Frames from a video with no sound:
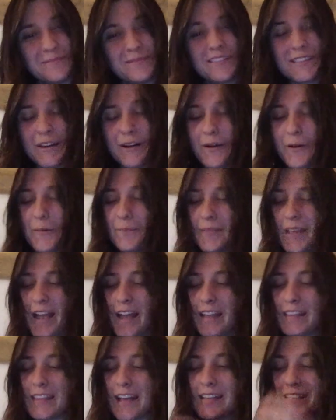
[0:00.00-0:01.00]
So
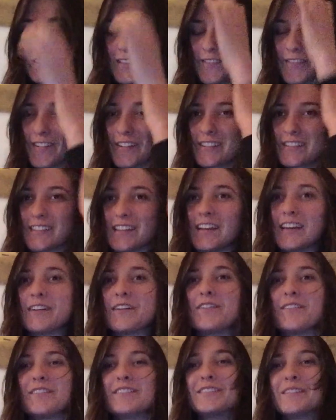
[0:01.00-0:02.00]
that's the first thing.
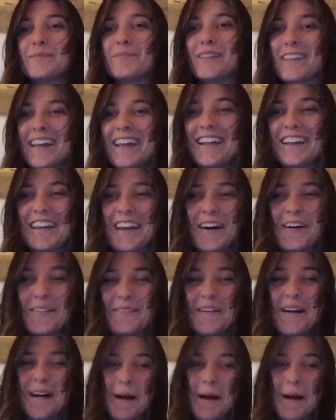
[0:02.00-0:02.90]
Go listen to Bikini Kill.